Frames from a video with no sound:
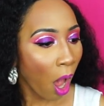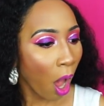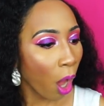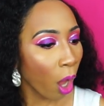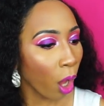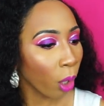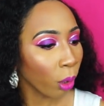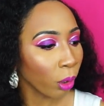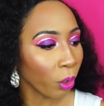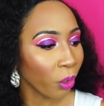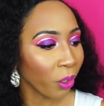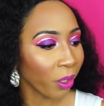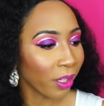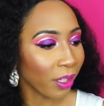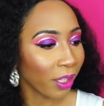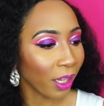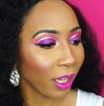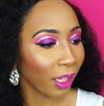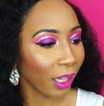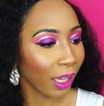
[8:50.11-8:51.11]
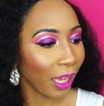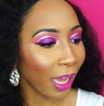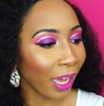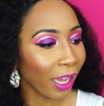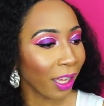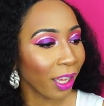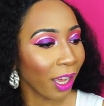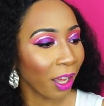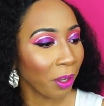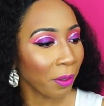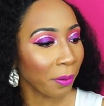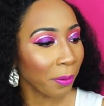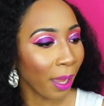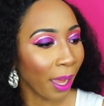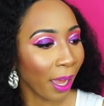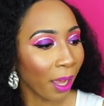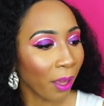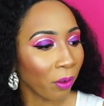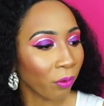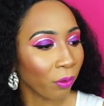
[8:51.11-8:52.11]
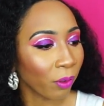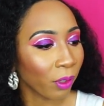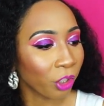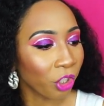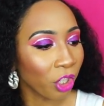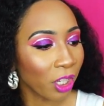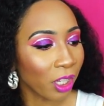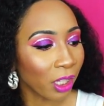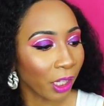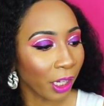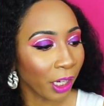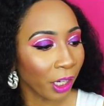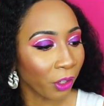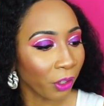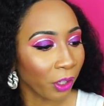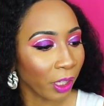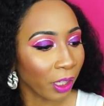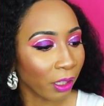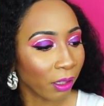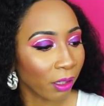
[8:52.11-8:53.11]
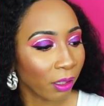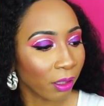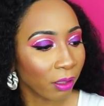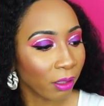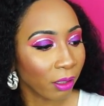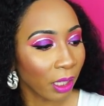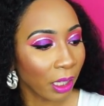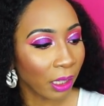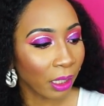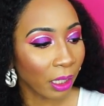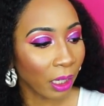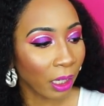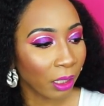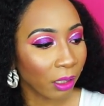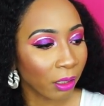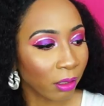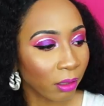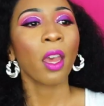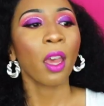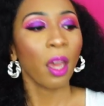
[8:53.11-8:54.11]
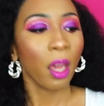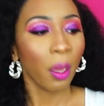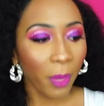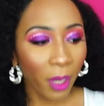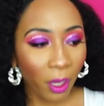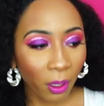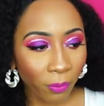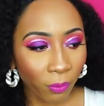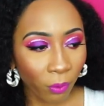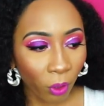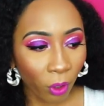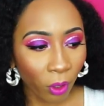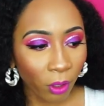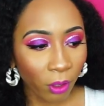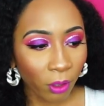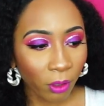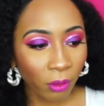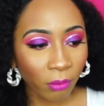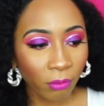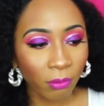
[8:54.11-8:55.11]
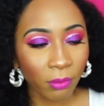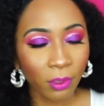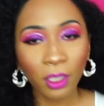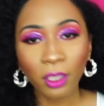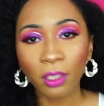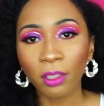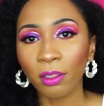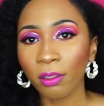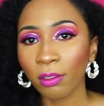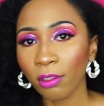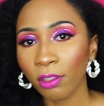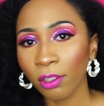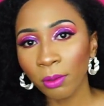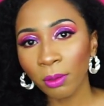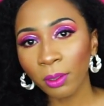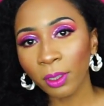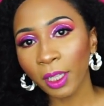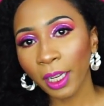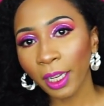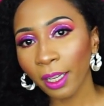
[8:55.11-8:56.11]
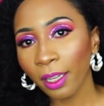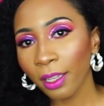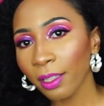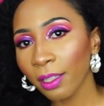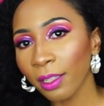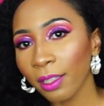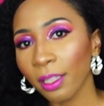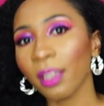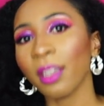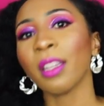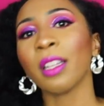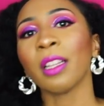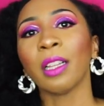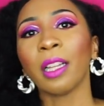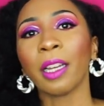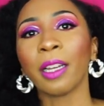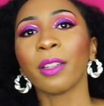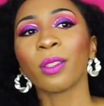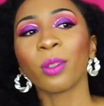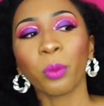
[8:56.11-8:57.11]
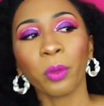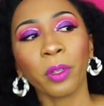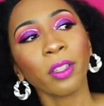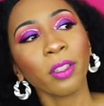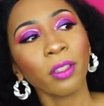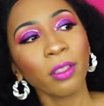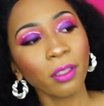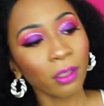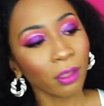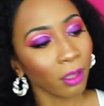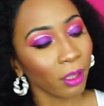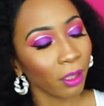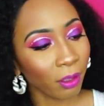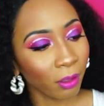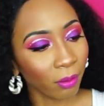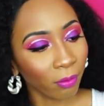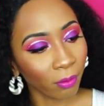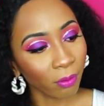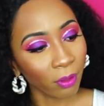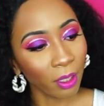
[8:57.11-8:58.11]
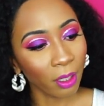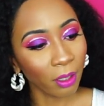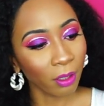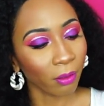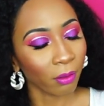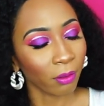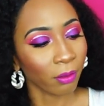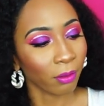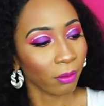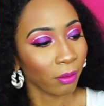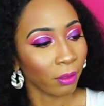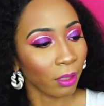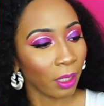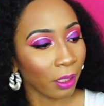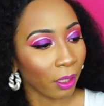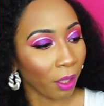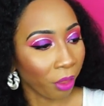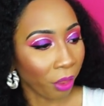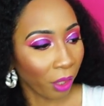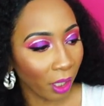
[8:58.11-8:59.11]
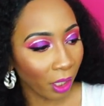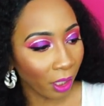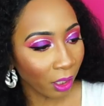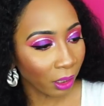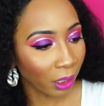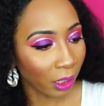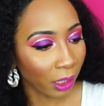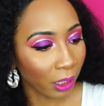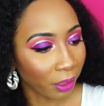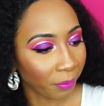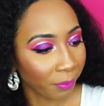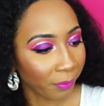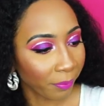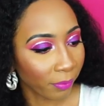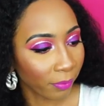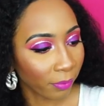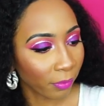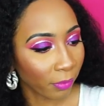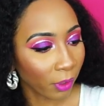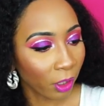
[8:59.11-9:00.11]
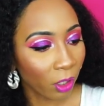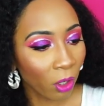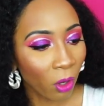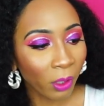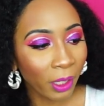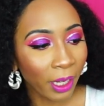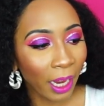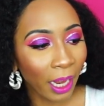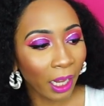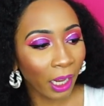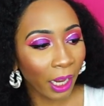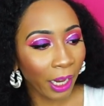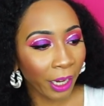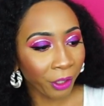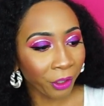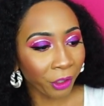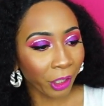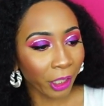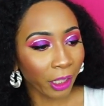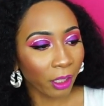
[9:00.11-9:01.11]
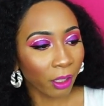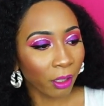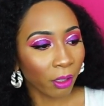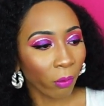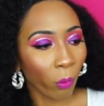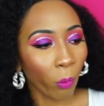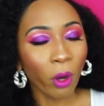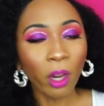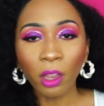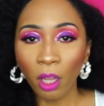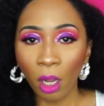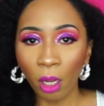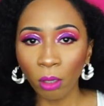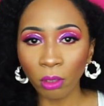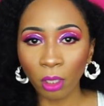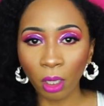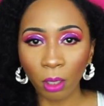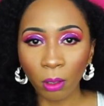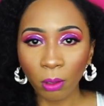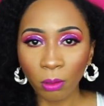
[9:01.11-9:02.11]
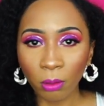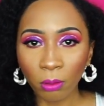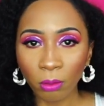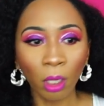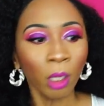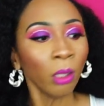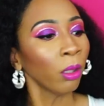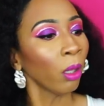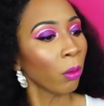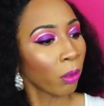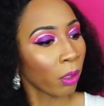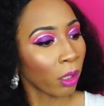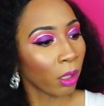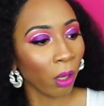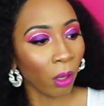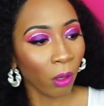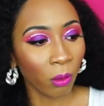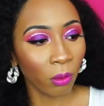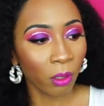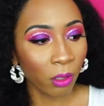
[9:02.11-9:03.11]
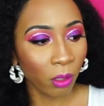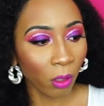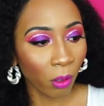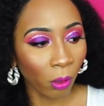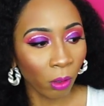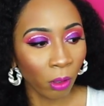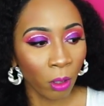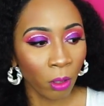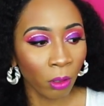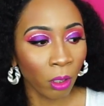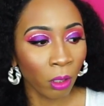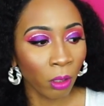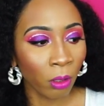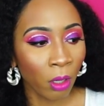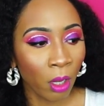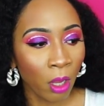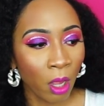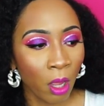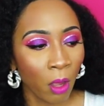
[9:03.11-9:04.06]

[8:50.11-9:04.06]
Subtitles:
Hold on a second. How y'all have just Larry and not? Am I wrong? Did you guys see Lay Twins in a thing? Like, we only had Larry. Where Lolo? Lolo could hold his own. Lolo,